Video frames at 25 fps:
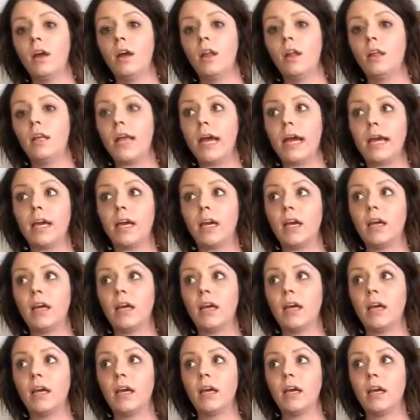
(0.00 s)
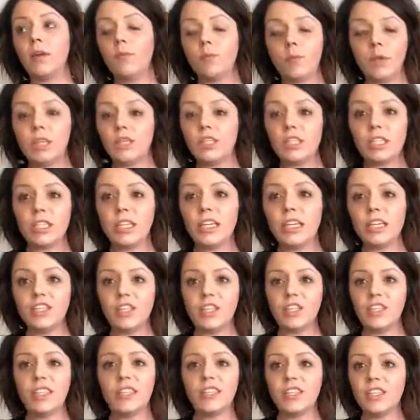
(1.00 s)
like, it
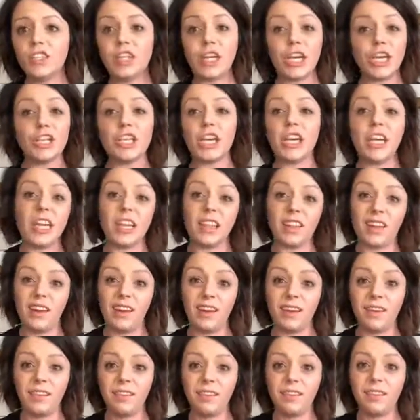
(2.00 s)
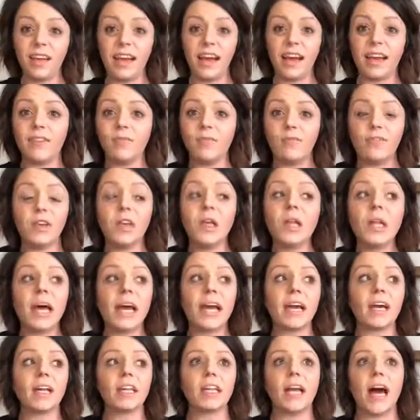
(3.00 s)
just doesn't change anything. I feel
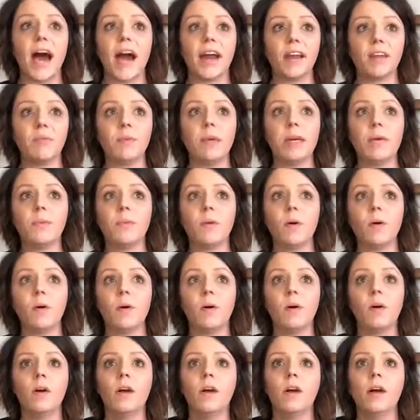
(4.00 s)
like a lot of people,